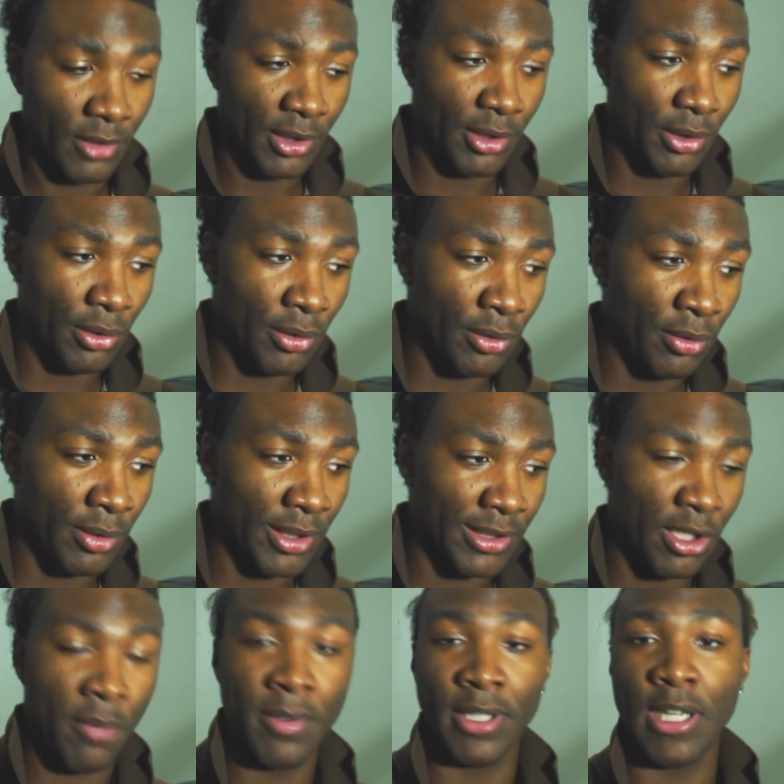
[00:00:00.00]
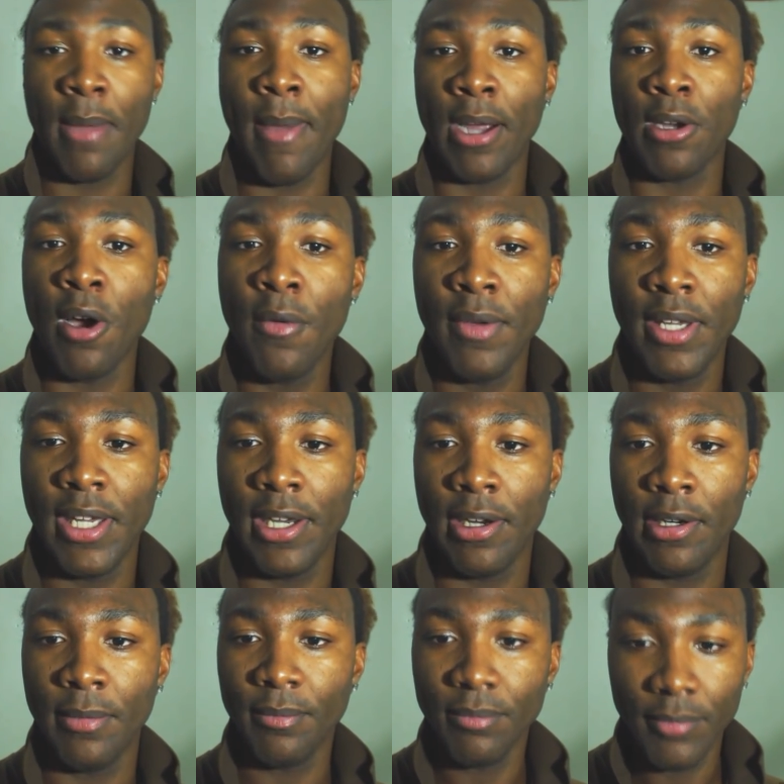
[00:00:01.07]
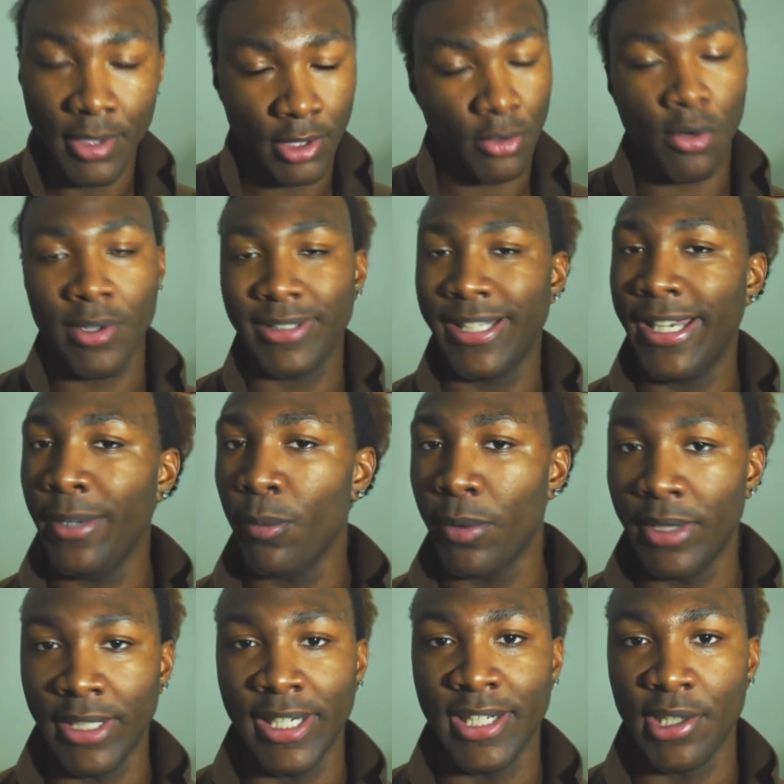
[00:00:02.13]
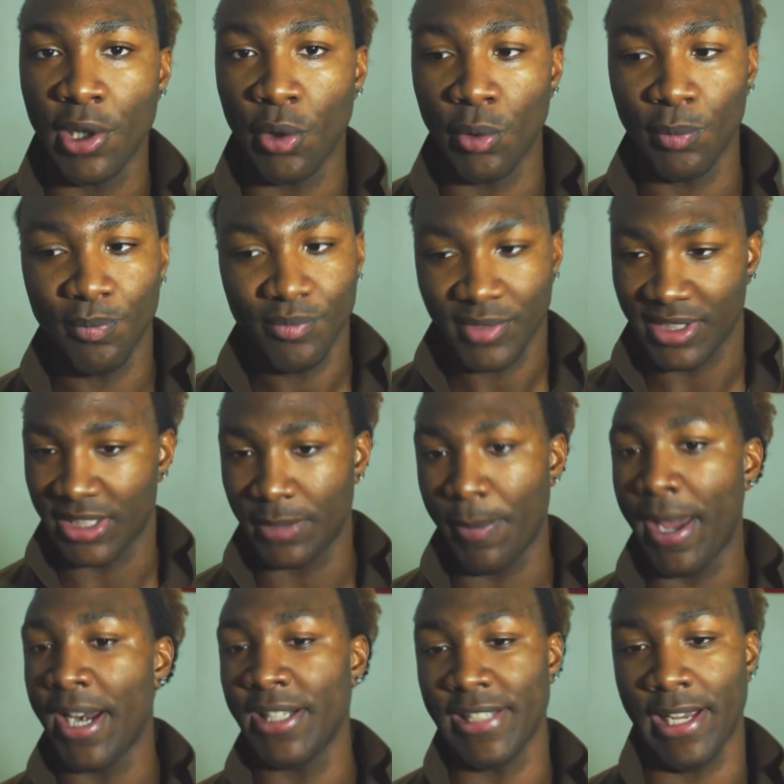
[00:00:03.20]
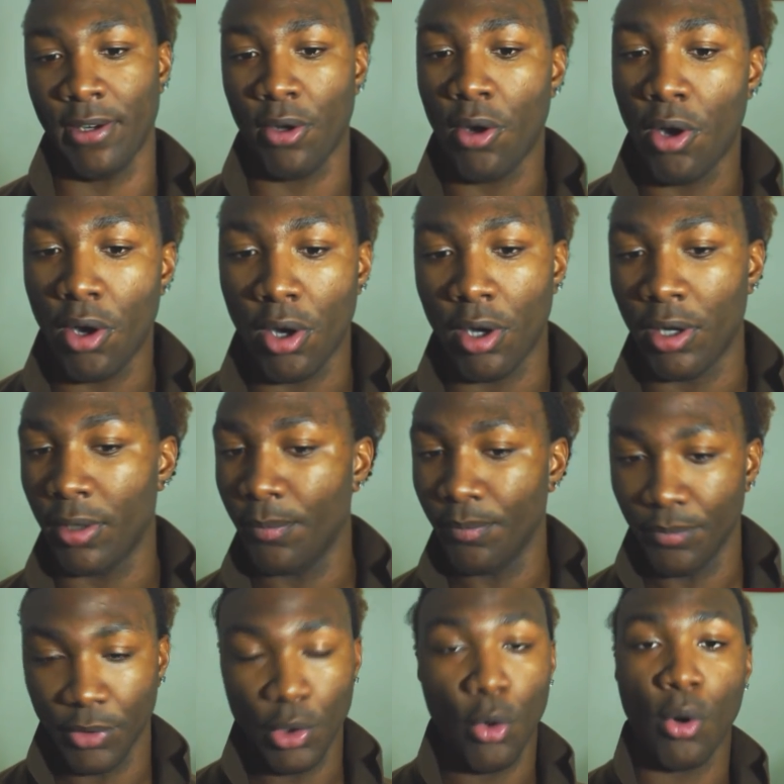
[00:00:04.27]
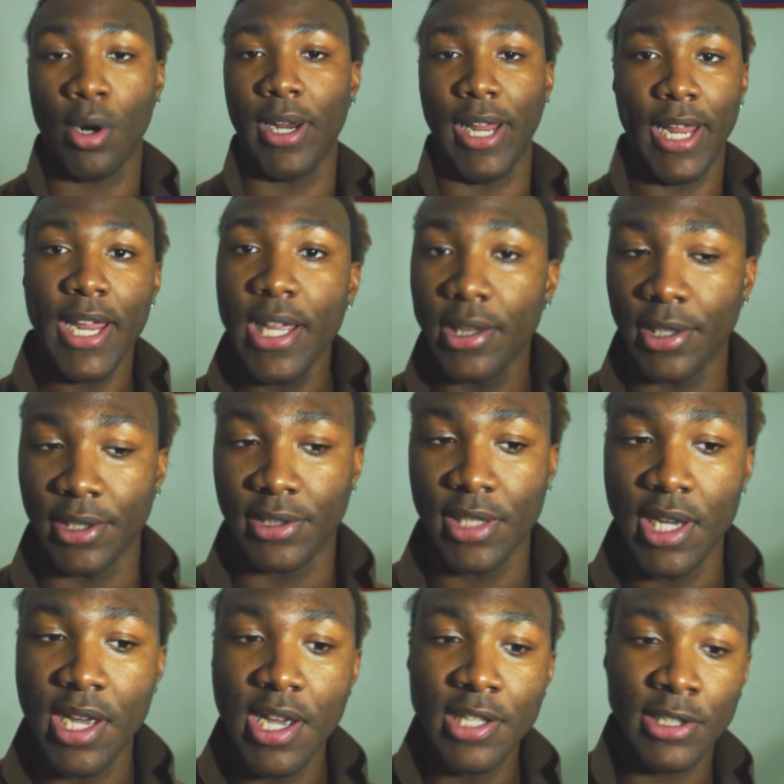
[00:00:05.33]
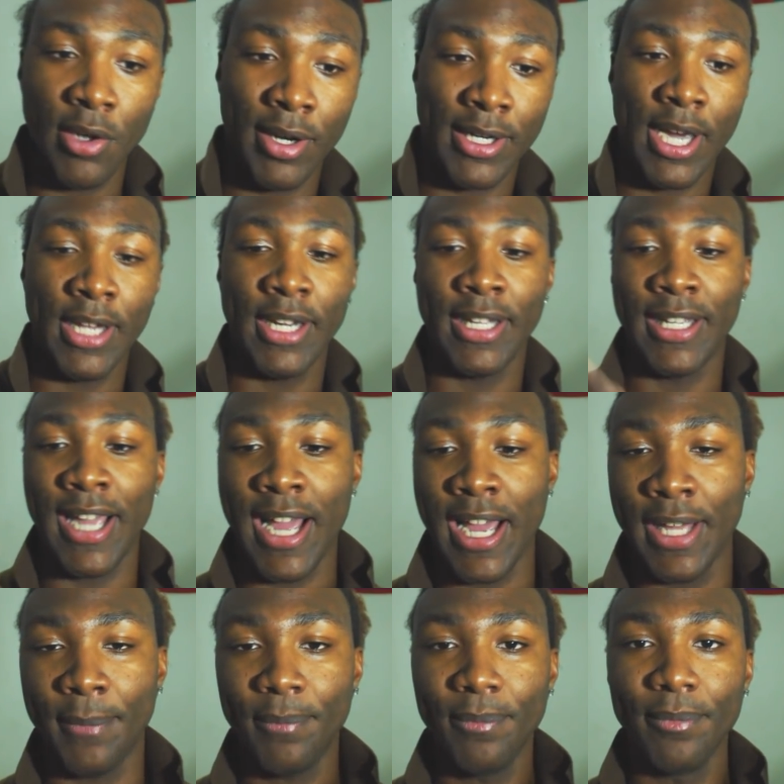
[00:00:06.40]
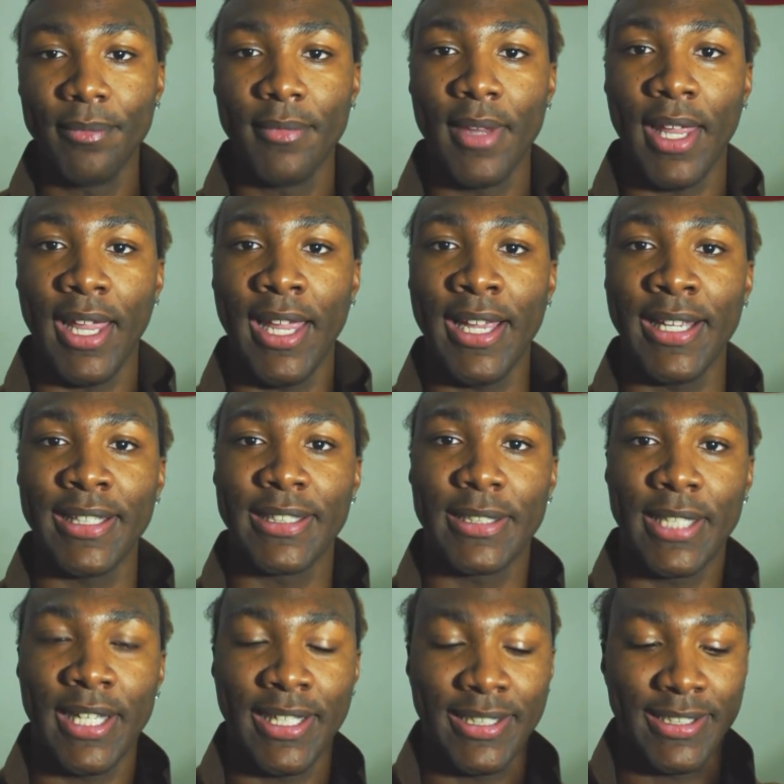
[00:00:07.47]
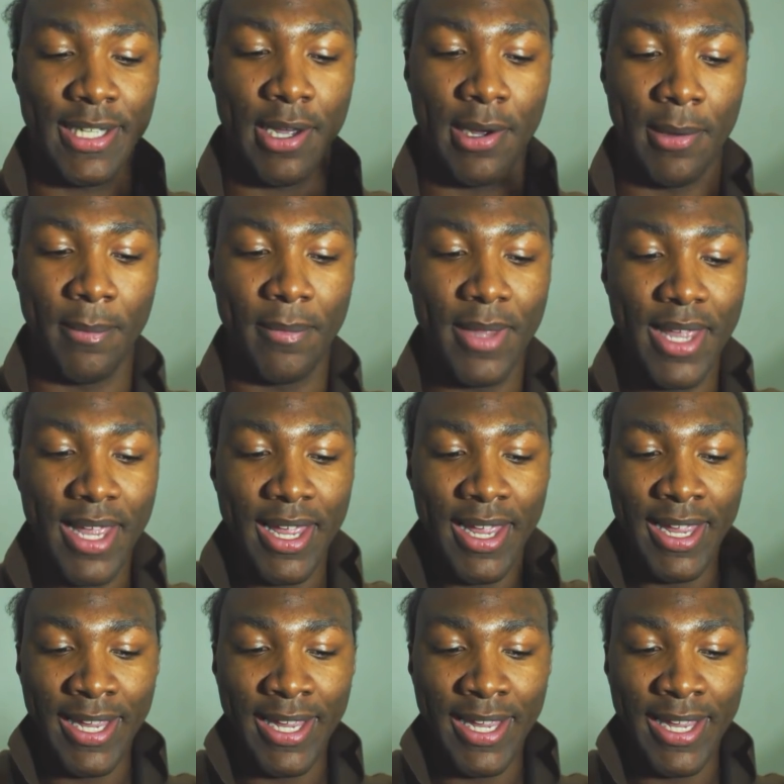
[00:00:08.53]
the dude told me to come back over here, and of course he really didn't know Spanish at all nor English, so I kind of got his physical